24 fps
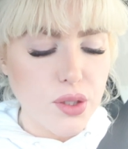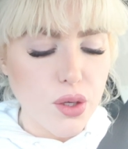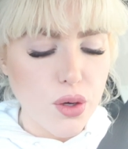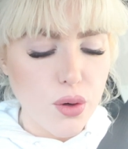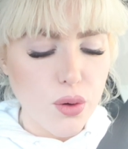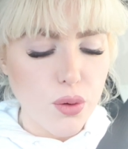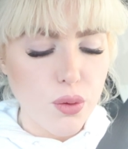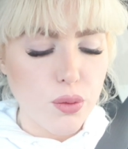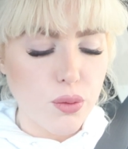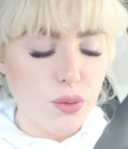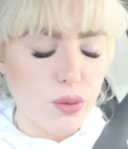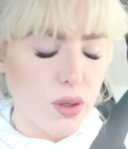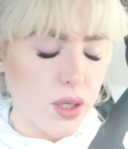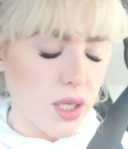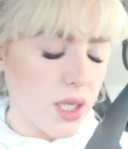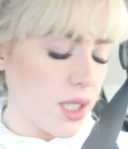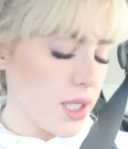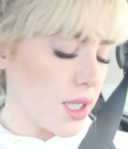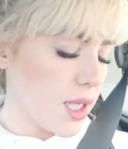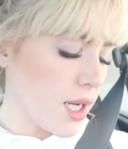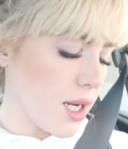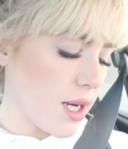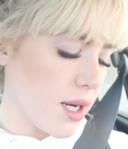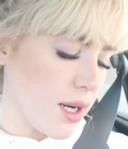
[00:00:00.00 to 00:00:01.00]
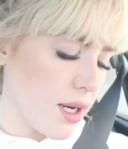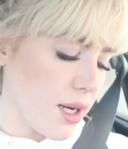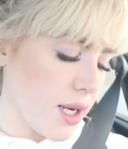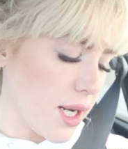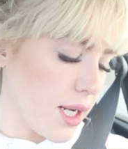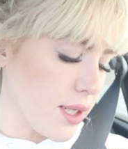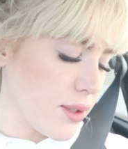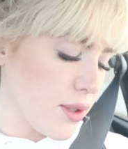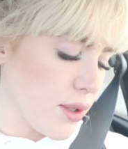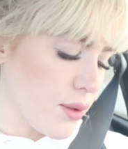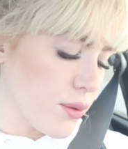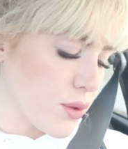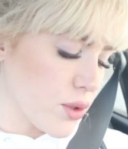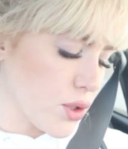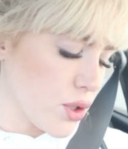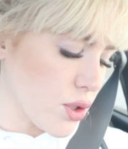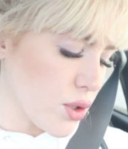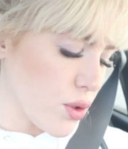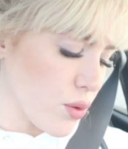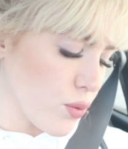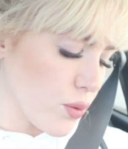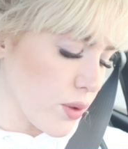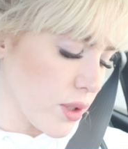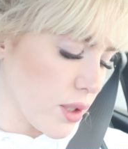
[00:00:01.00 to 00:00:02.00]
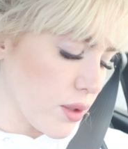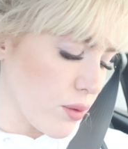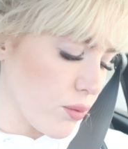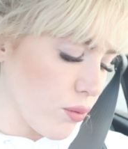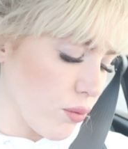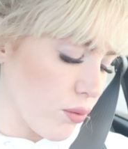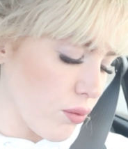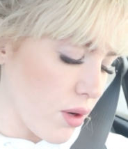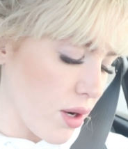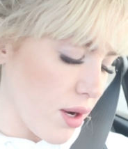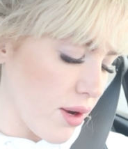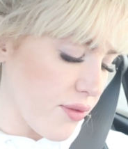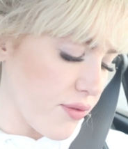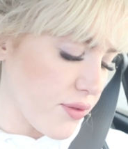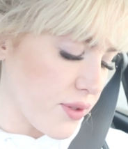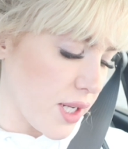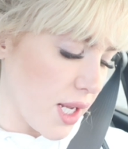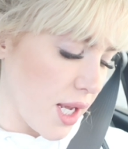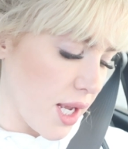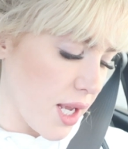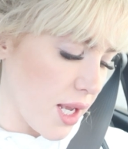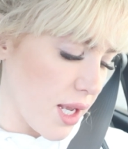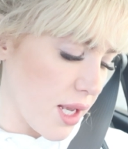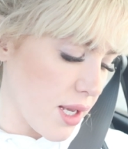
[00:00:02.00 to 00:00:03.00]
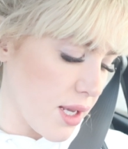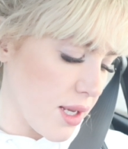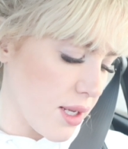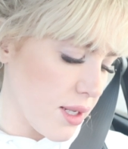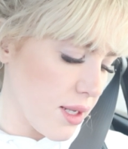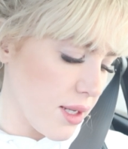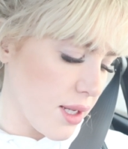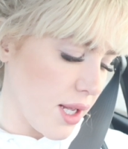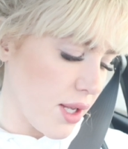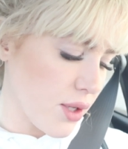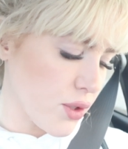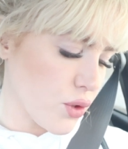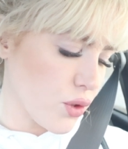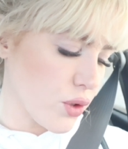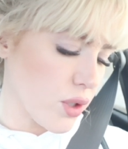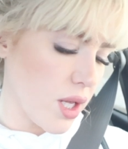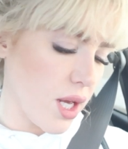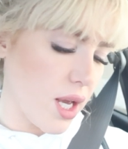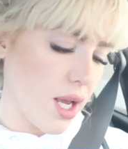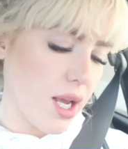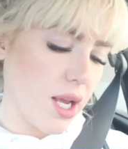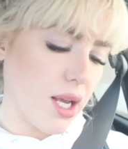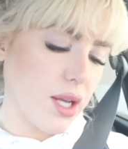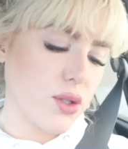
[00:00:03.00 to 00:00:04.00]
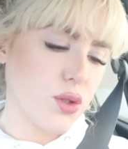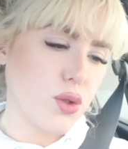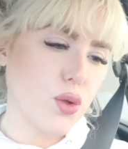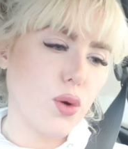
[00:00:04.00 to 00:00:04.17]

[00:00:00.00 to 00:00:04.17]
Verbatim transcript: So yeah, it, it was just a really rough day yesterday.